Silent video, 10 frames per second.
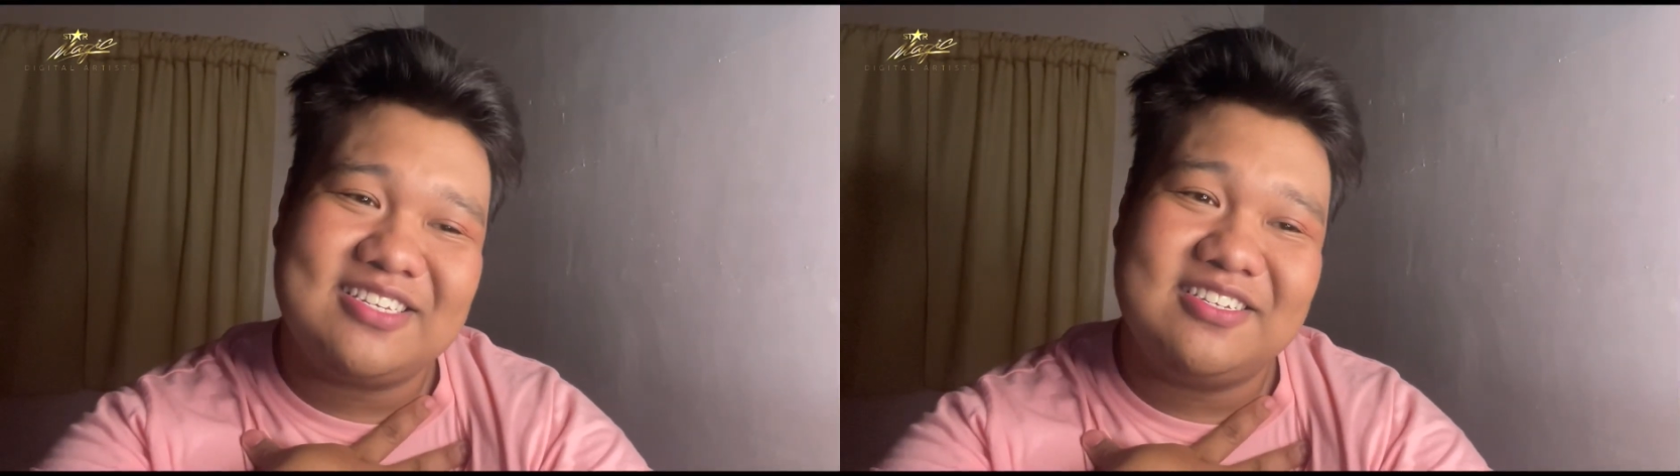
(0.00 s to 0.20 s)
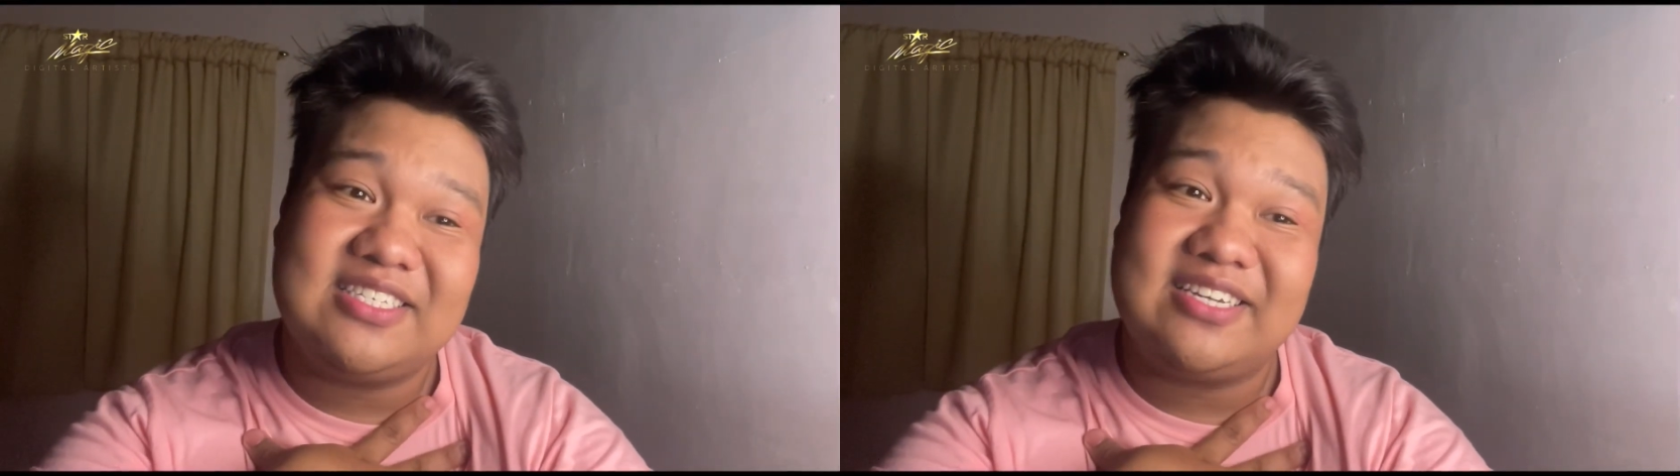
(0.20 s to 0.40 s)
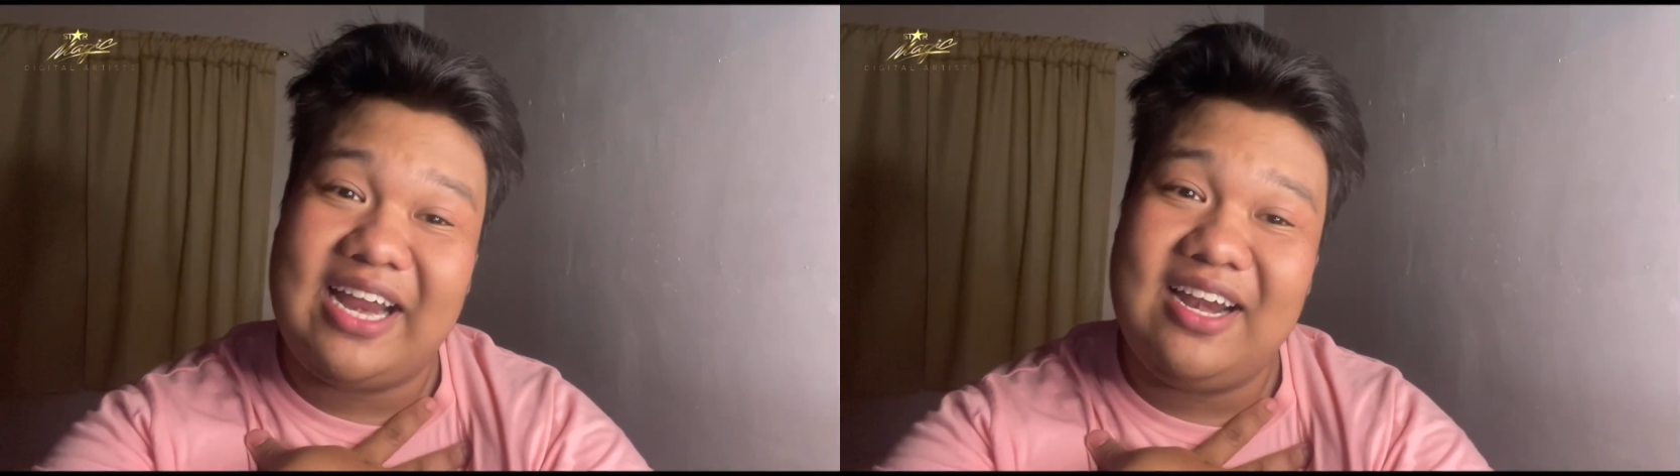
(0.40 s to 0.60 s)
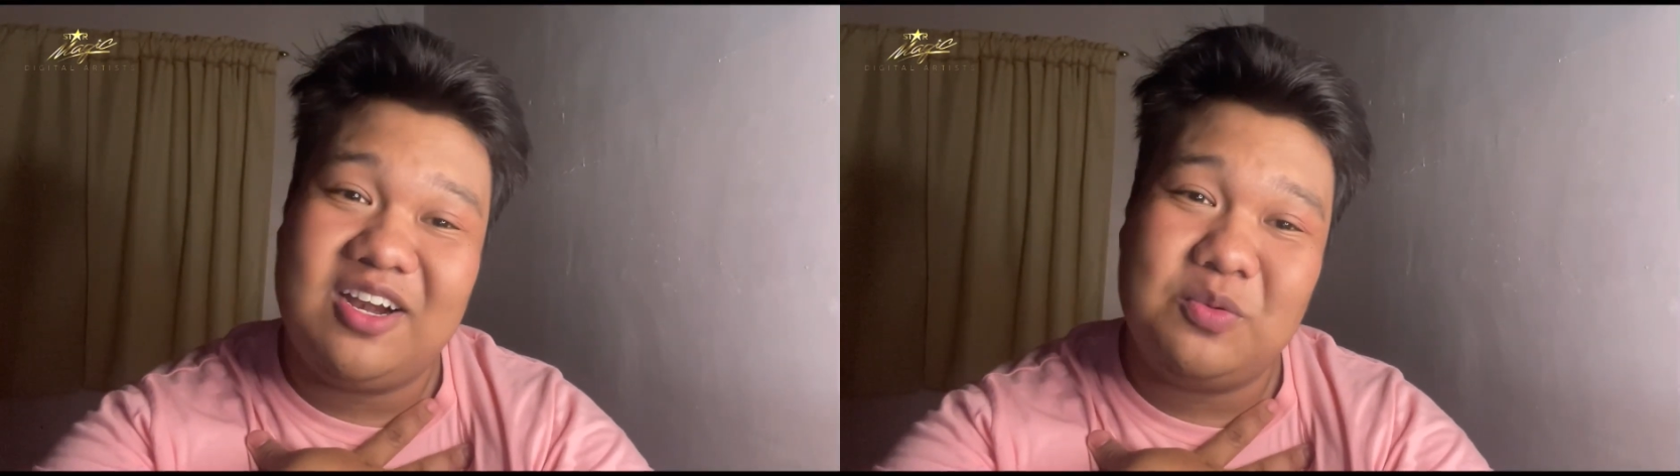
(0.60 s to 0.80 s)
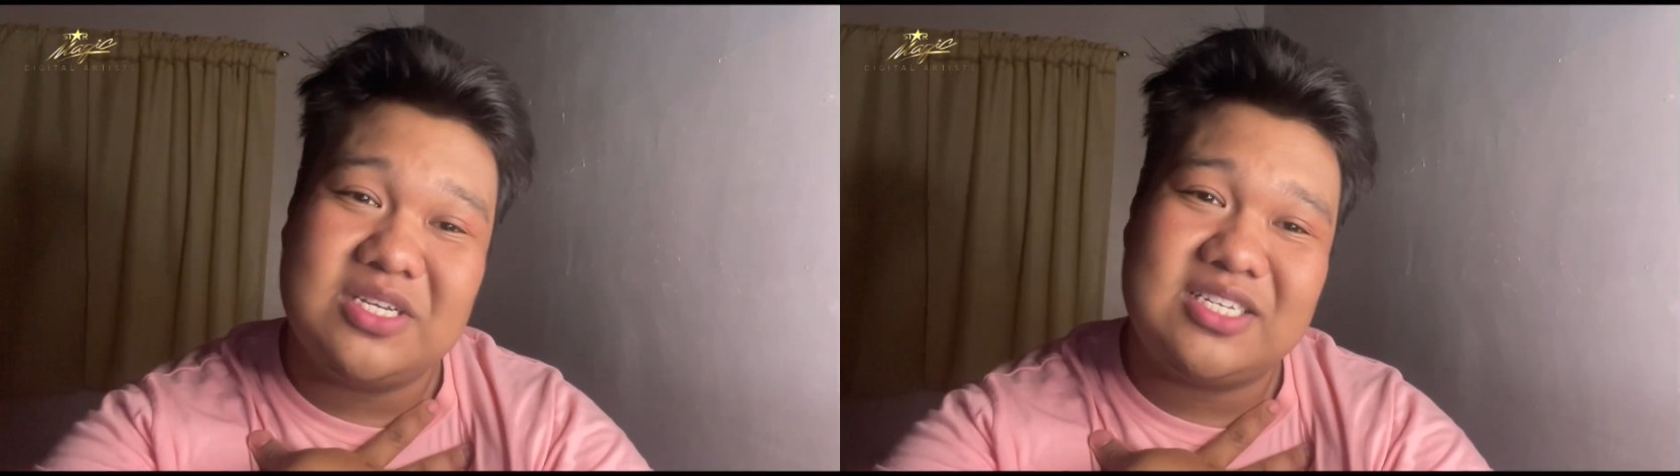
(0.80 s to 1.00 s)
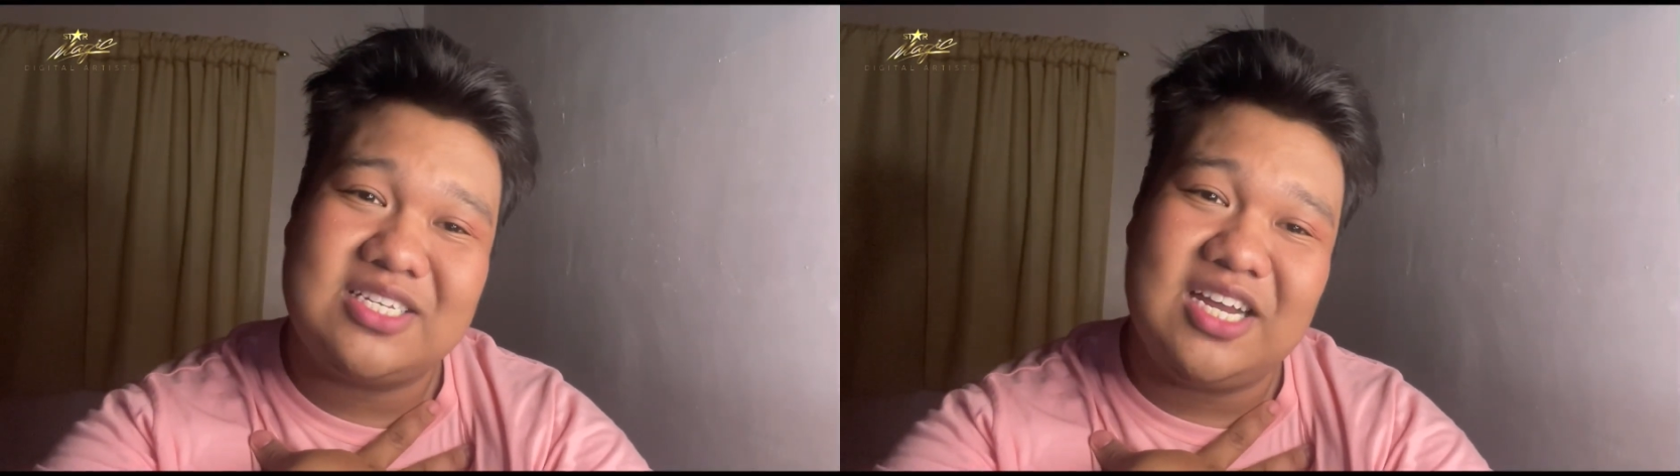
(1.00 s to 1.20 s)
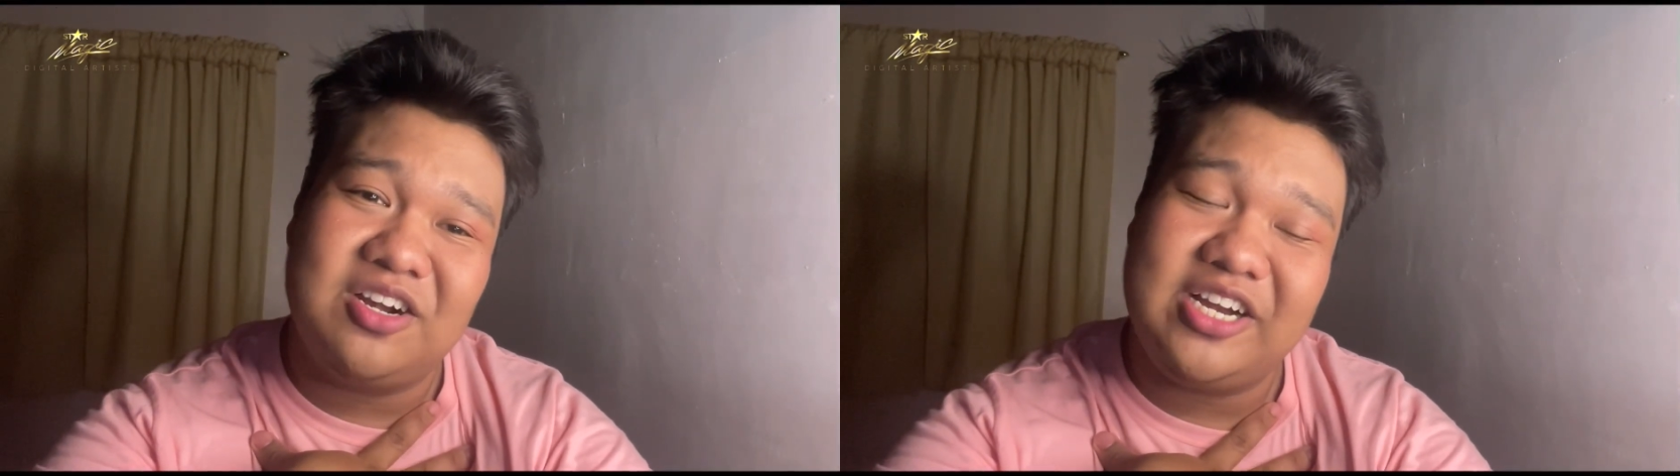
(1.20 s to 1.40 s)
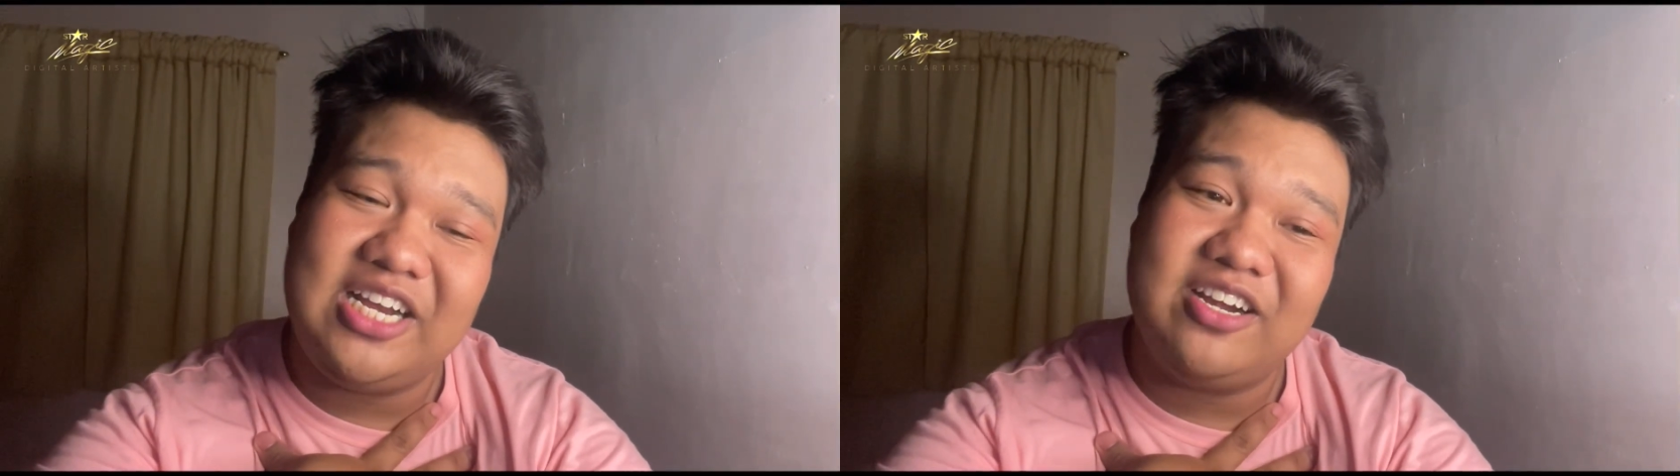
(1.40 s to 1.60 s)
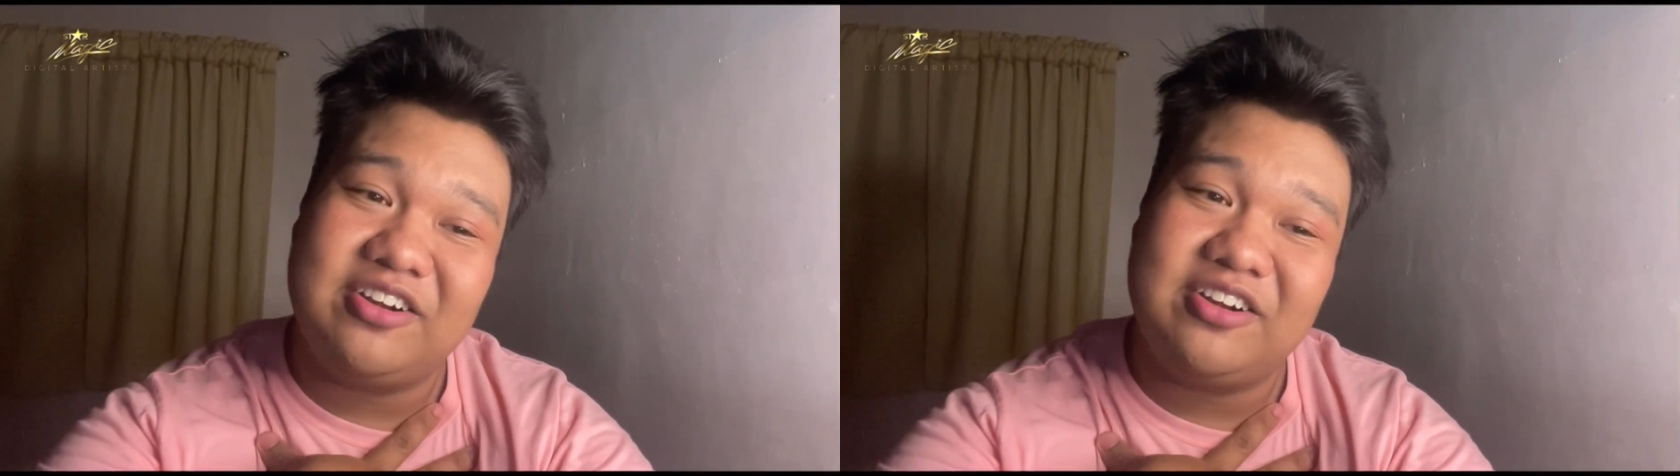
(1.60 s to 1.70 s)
The trailer was really,